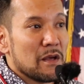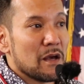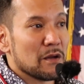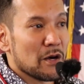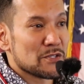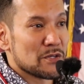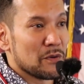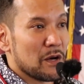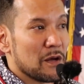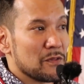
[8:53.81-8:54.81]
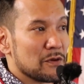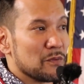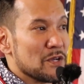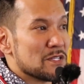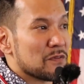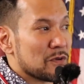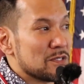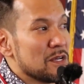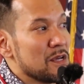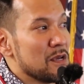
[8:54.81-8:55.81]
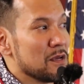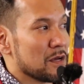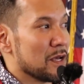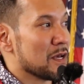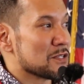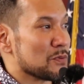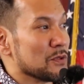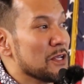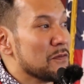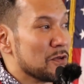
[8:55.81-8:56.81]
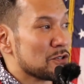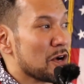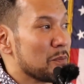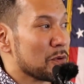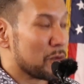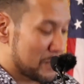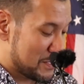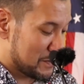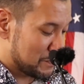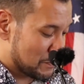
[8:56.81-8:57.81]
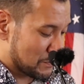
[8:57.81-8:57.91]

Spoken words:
and also the reason for seeking, relief in tribal courts,